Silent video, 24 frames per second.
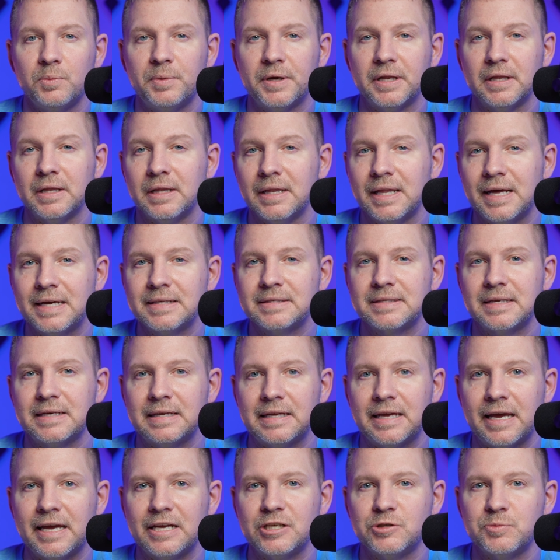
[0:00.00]
bit less
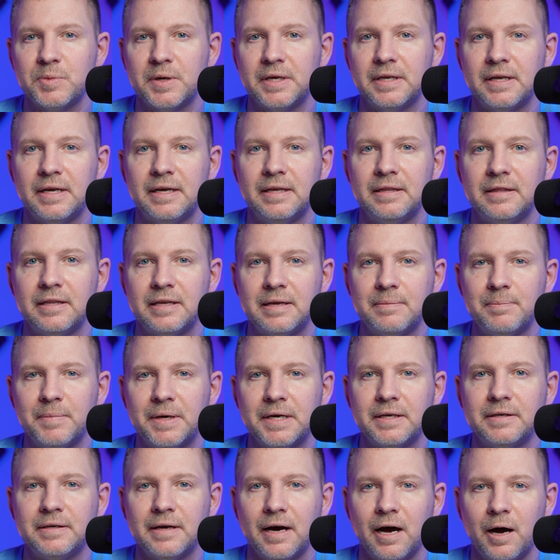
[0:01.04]
engagement in the
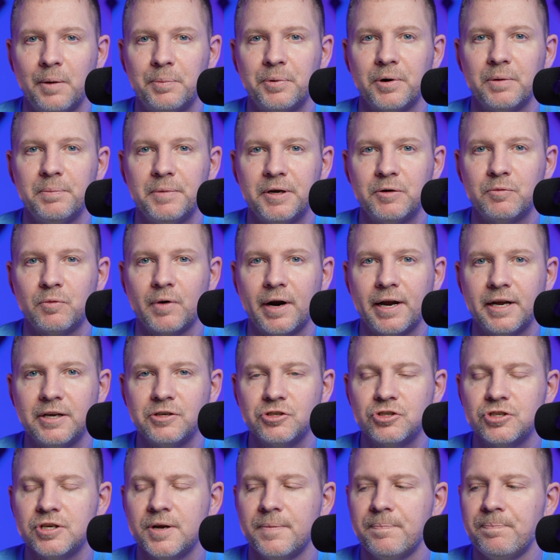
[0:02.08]
mid to upper mid
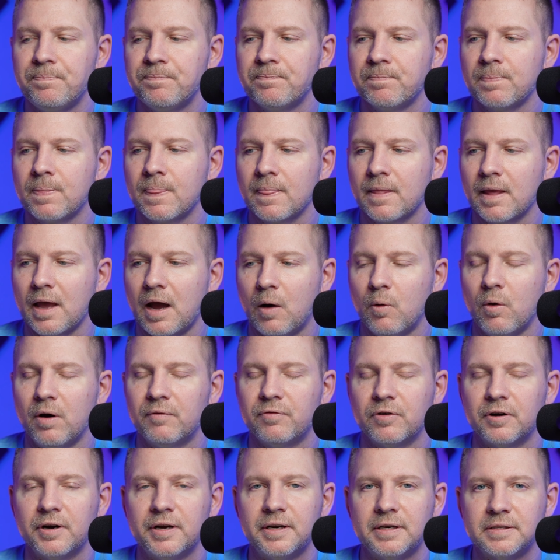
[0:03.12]
range.
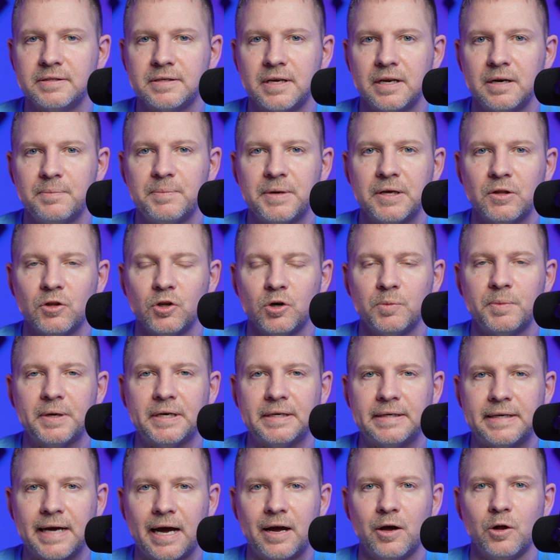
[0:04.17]
However, it is going to be a little
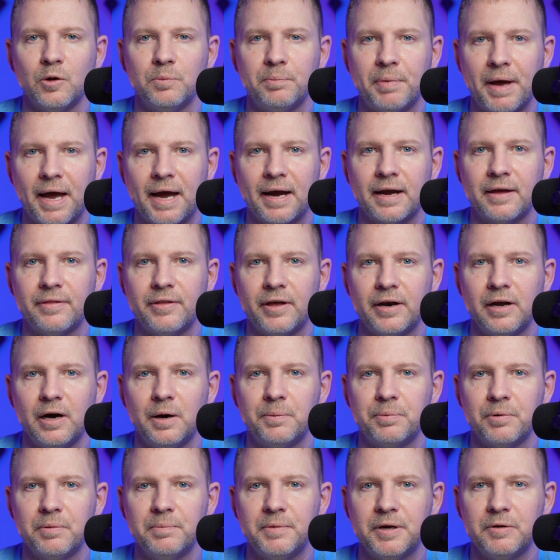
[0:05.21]
bit dialed back in that
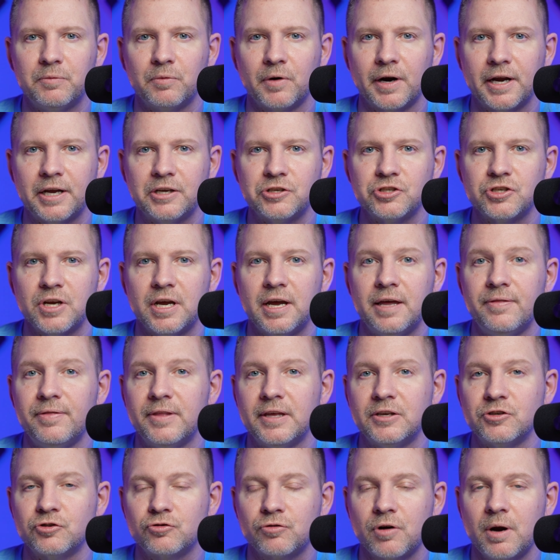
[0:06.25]
upper mid range. And
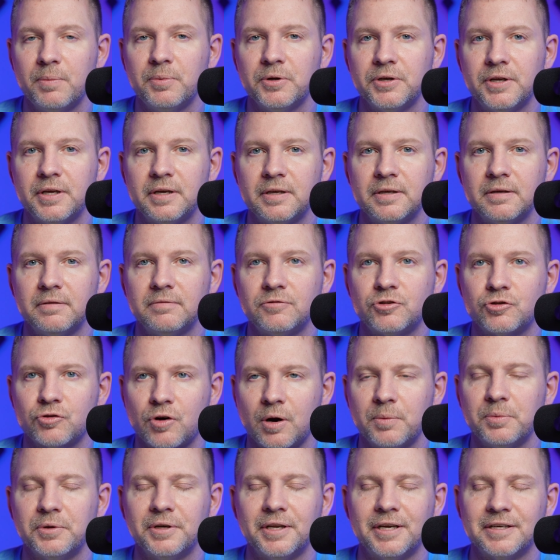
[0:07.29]
then trebleness,
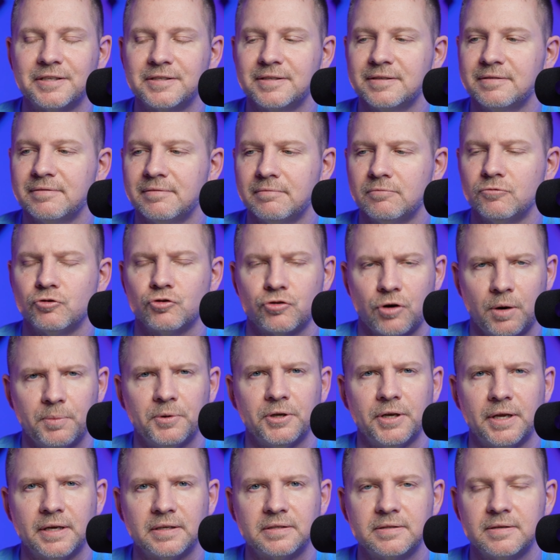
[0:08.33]
trebleness,
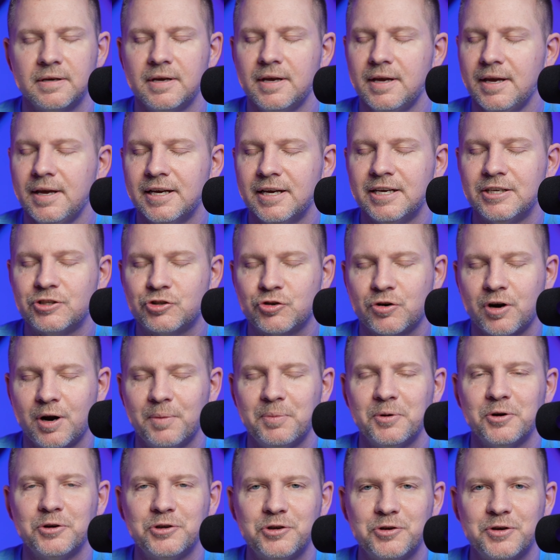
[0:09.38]
trebleness,
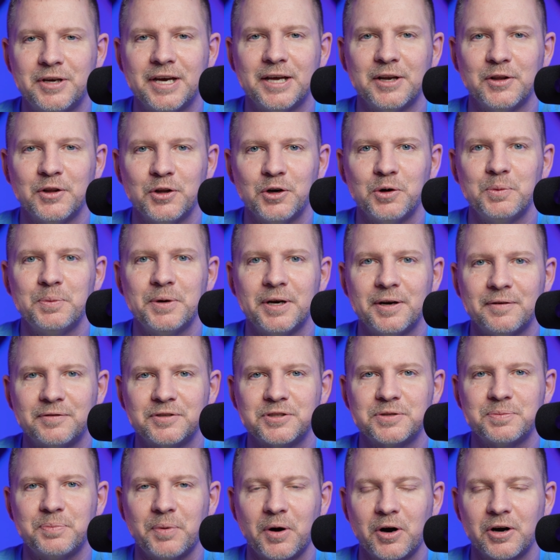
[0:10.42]
treble, you get a little bit of
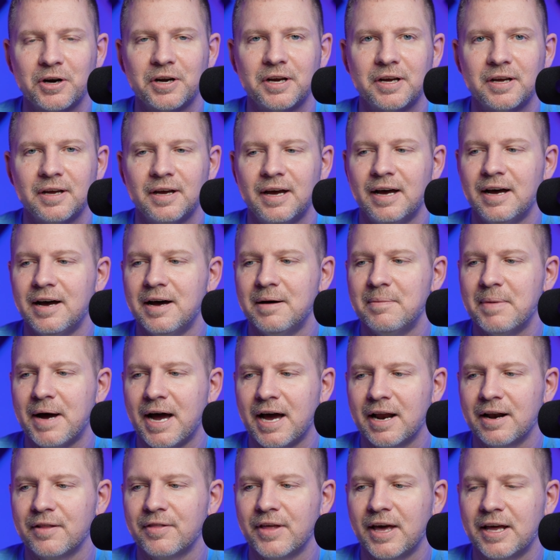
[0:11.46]
spark um,
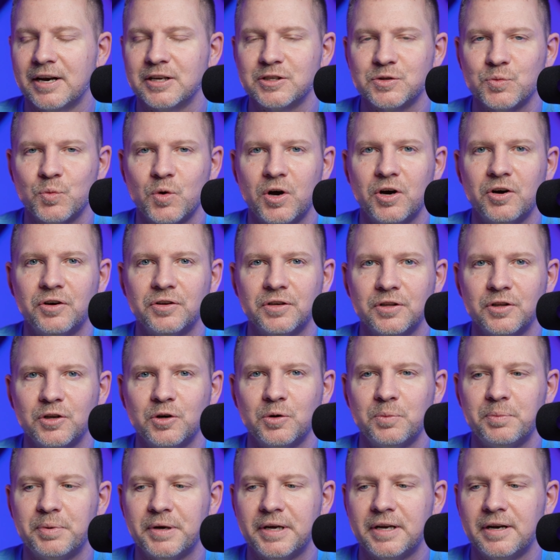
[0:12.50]
out of that as well, and a
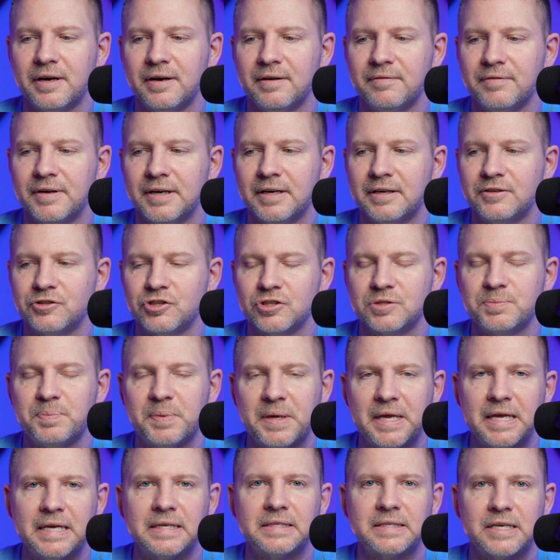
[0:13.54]
little bit of uh, just
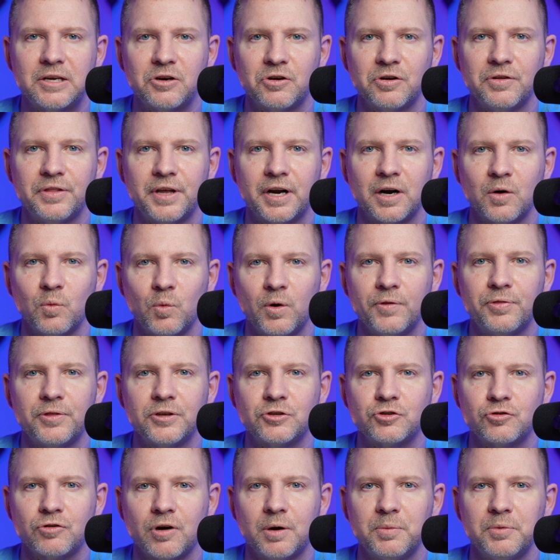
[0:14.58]
peaks here and there with the
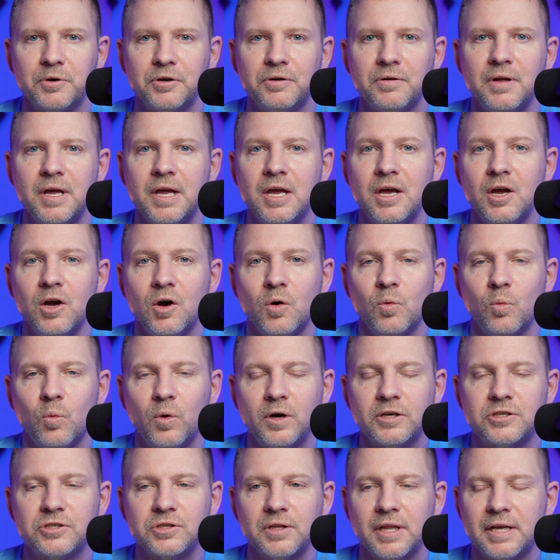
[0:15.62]
treble,
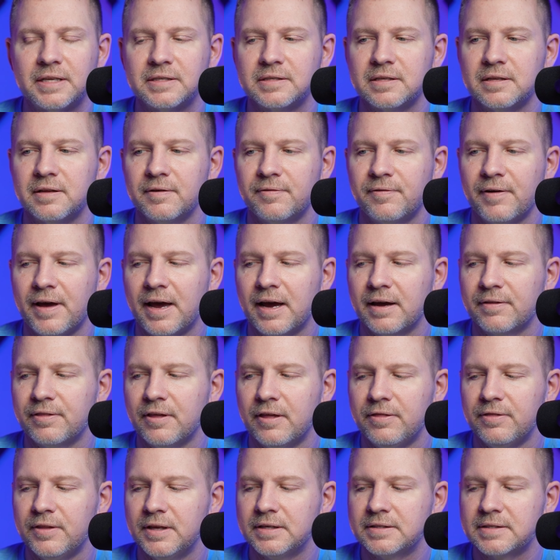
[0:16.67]
which lends to the fact
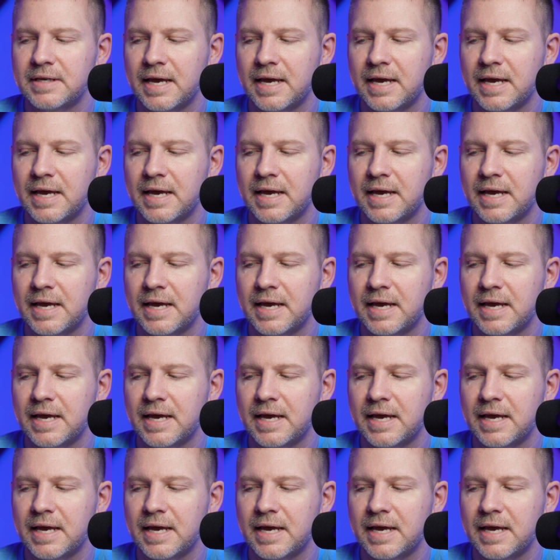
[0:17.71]
that this